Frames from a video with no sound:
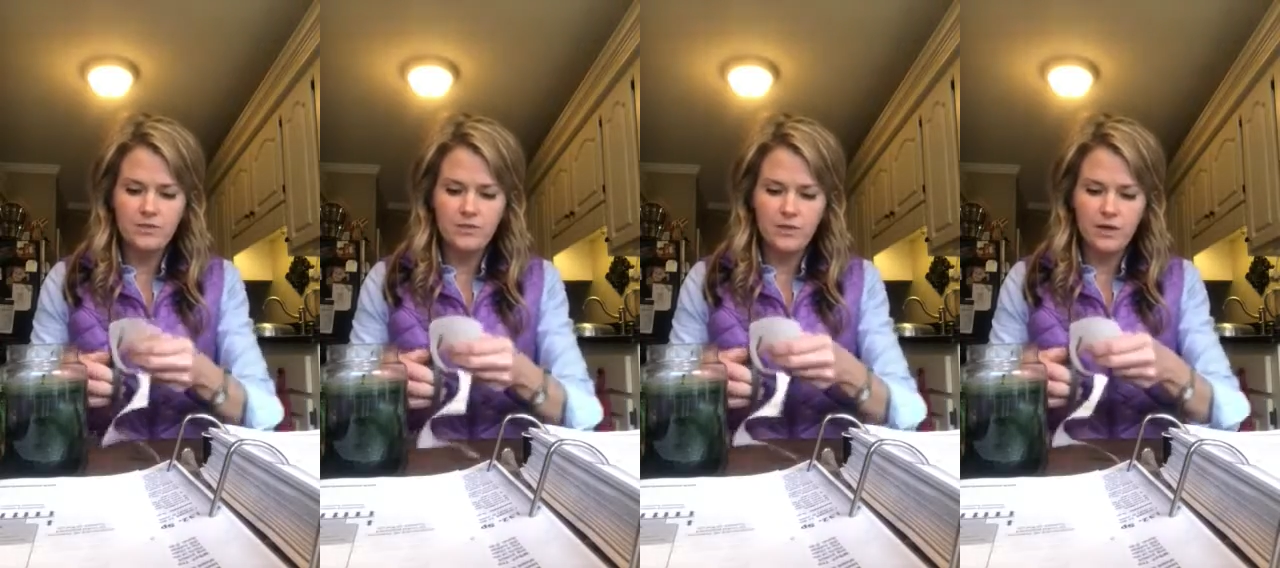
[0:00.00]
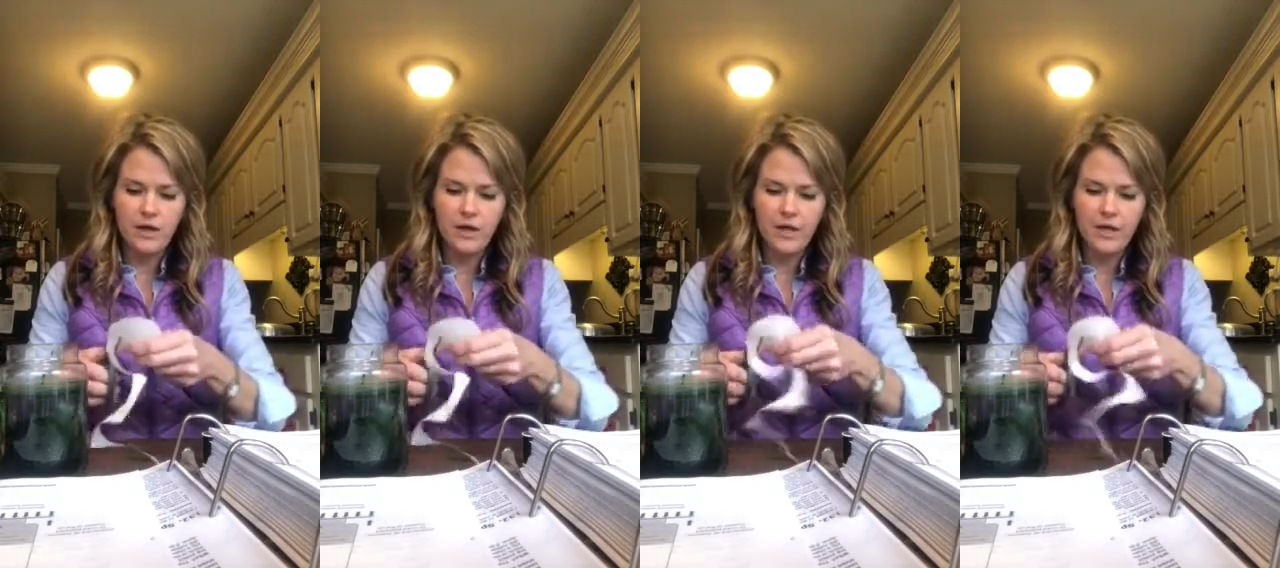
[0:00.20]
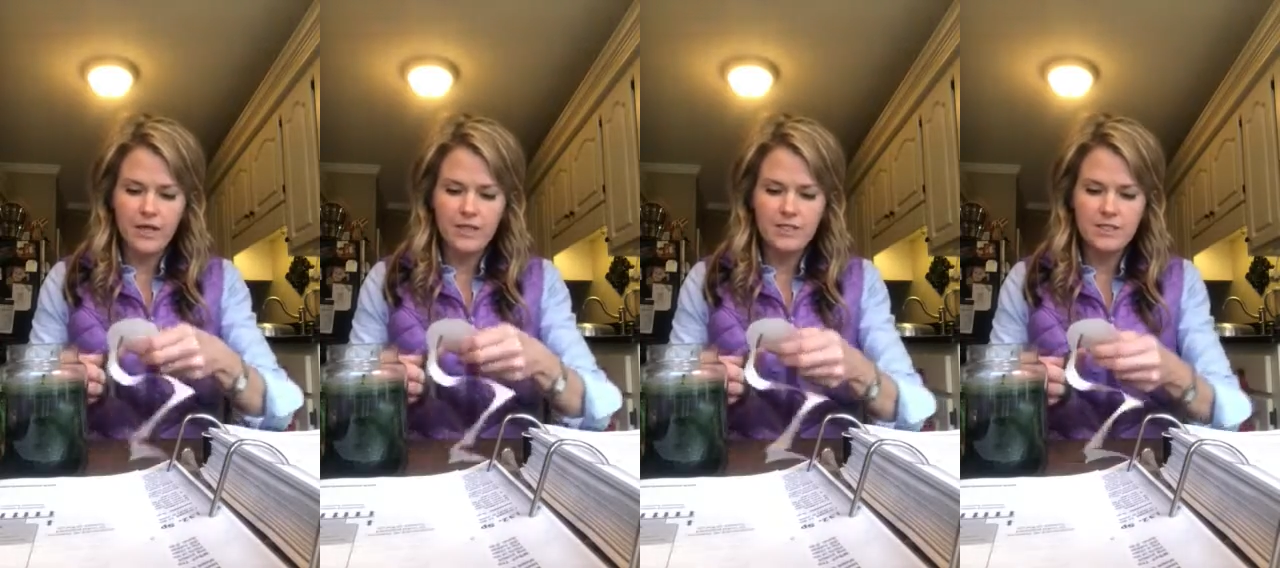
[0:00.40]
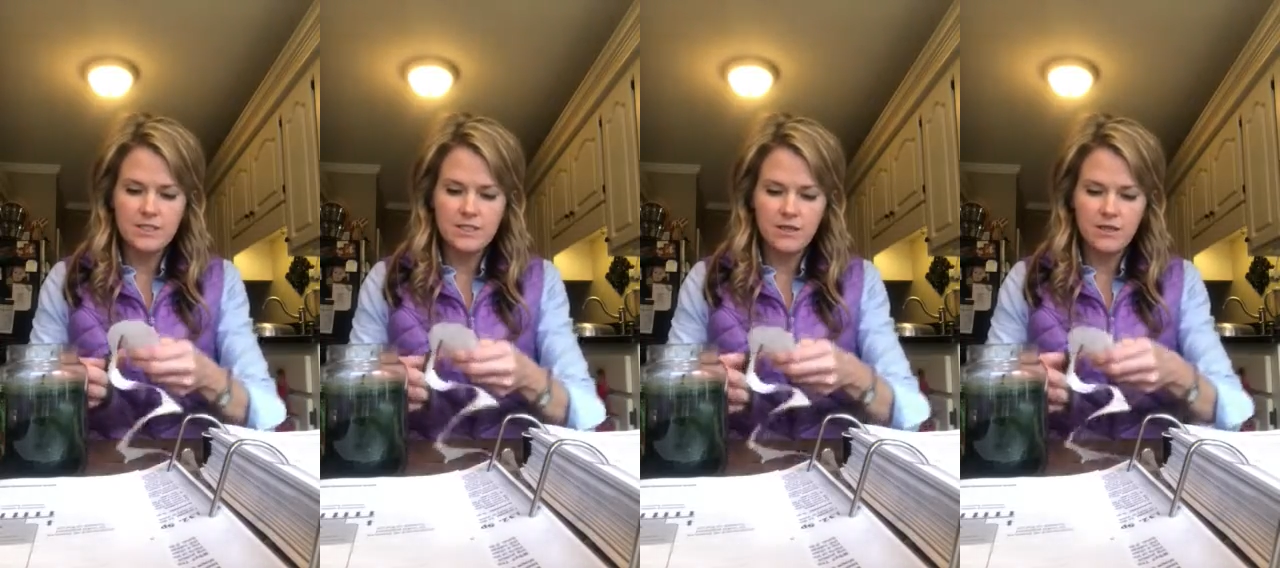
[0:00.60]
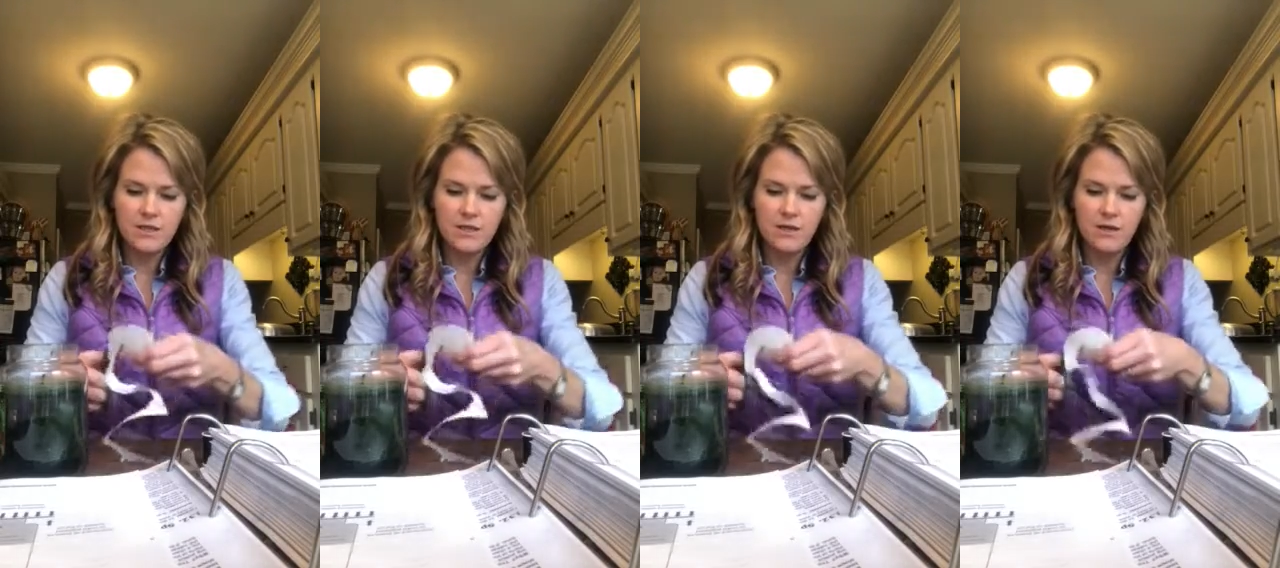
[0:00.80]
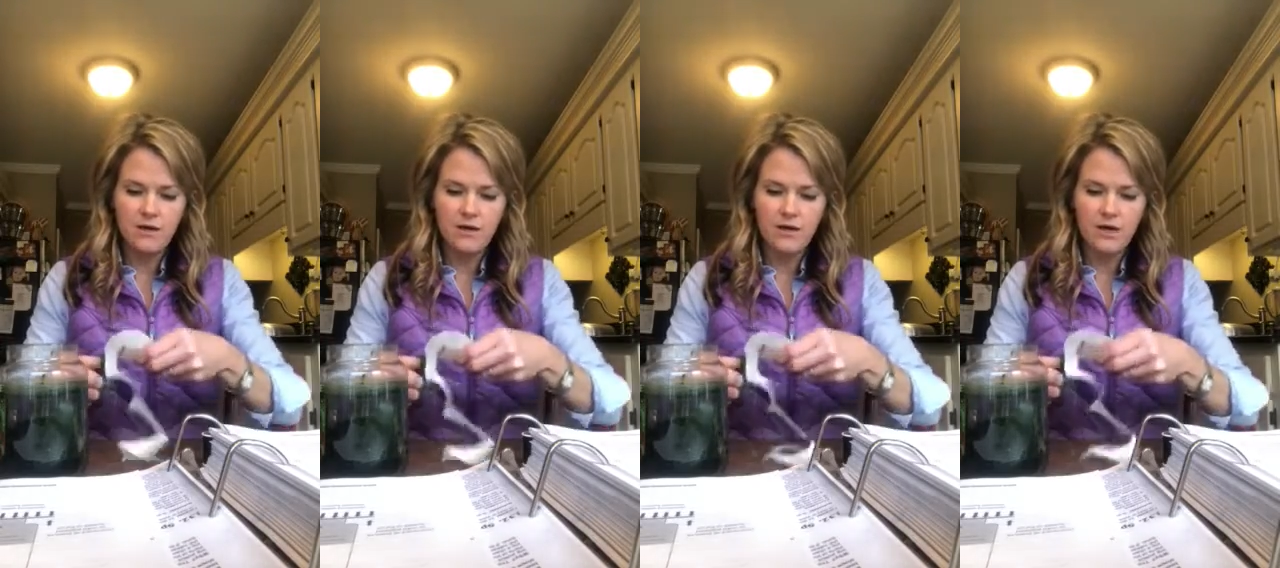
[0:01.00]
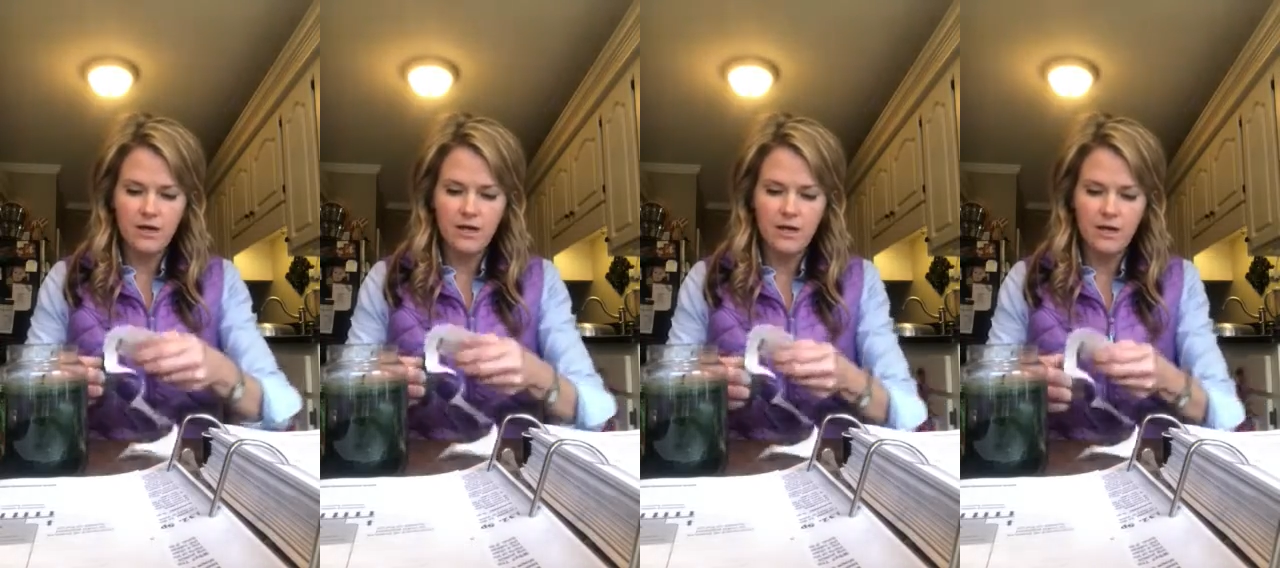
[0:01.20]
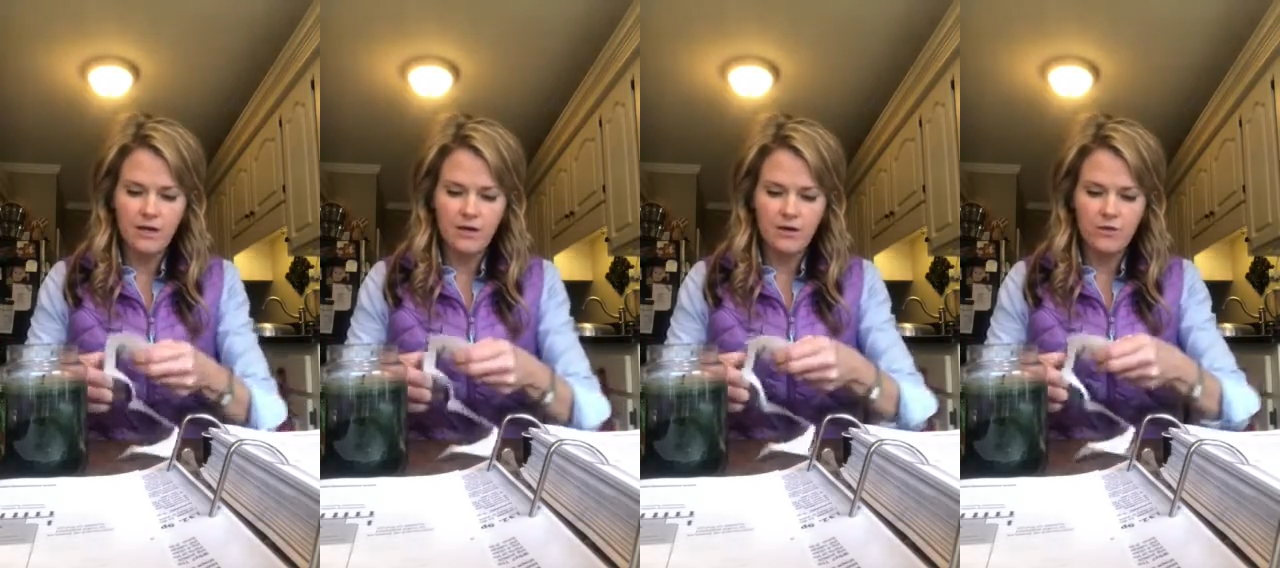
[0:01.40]
light our
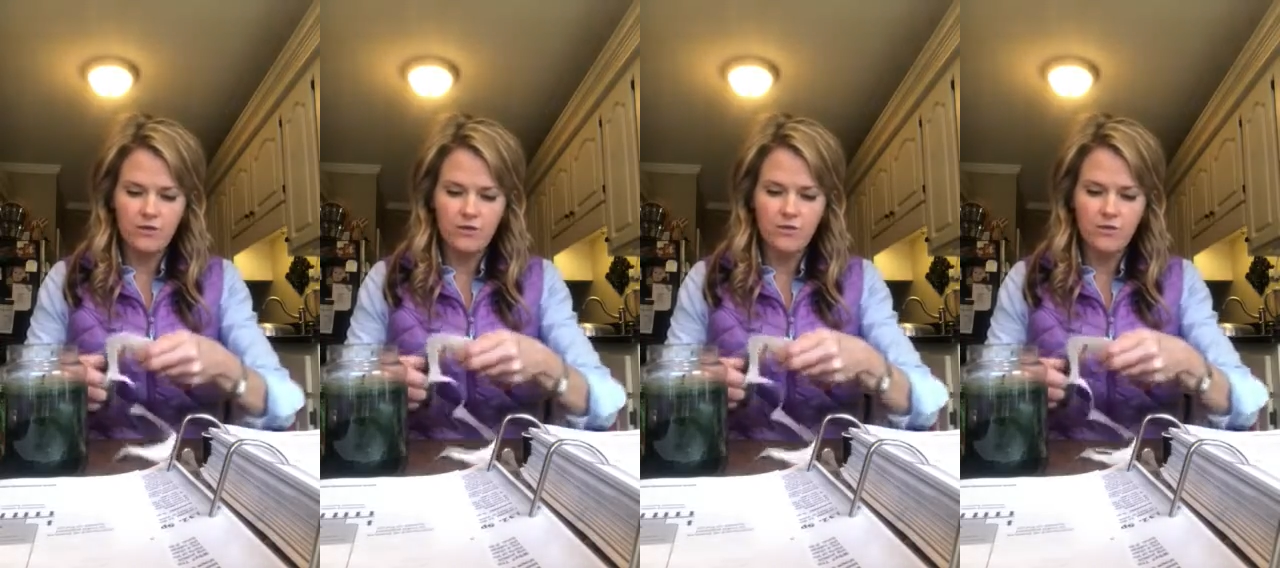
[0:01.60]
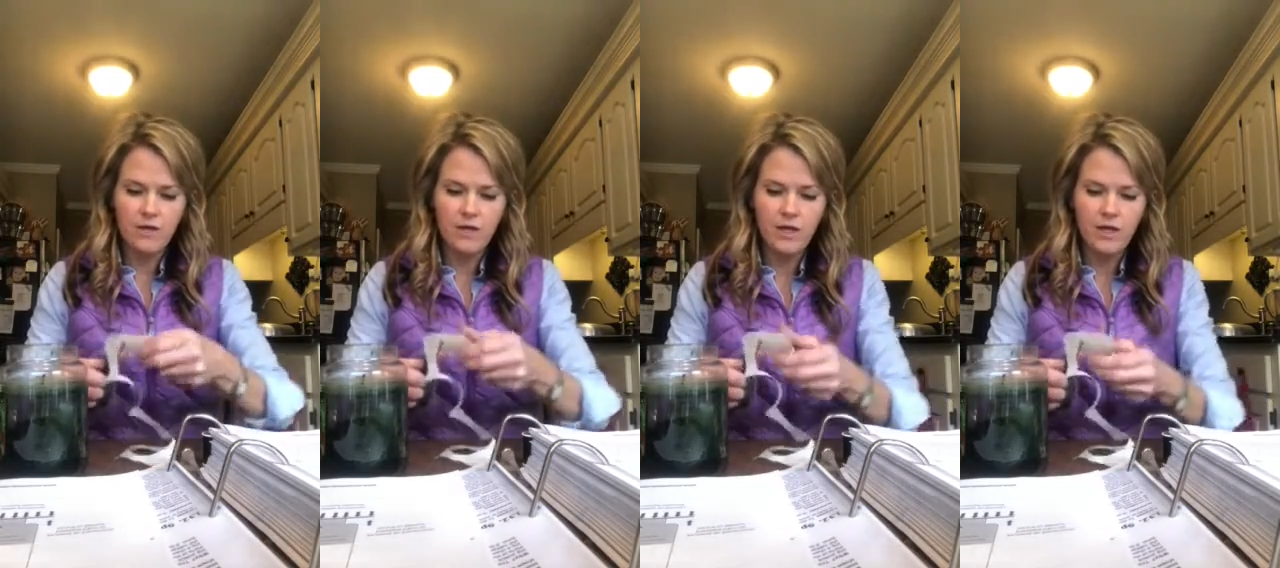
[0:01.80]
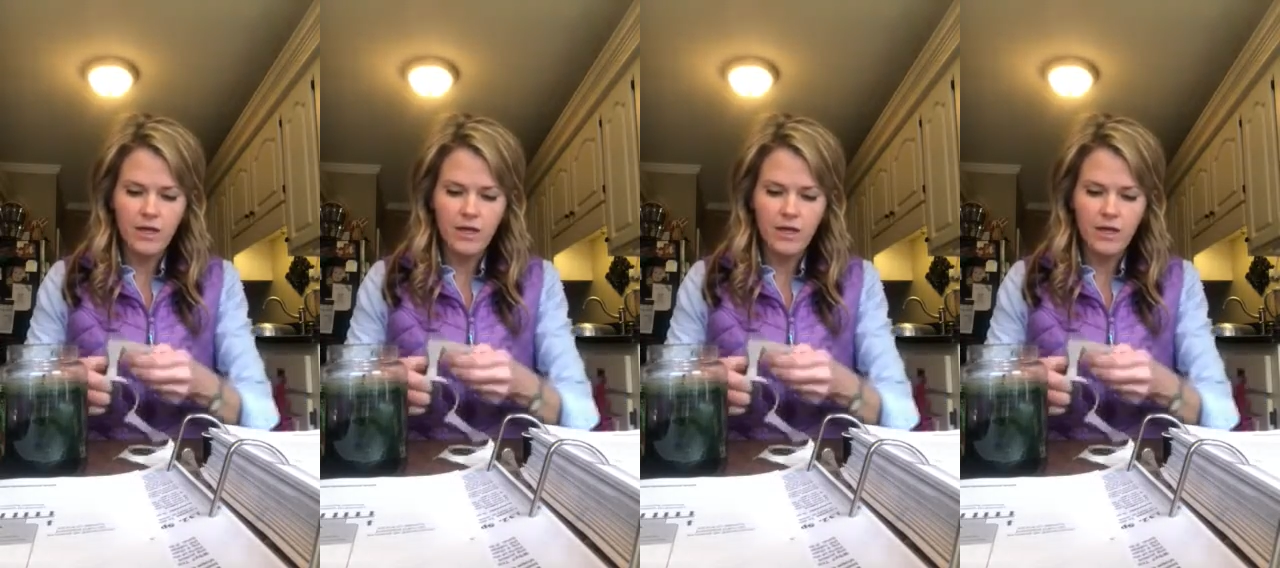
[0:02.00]
candle,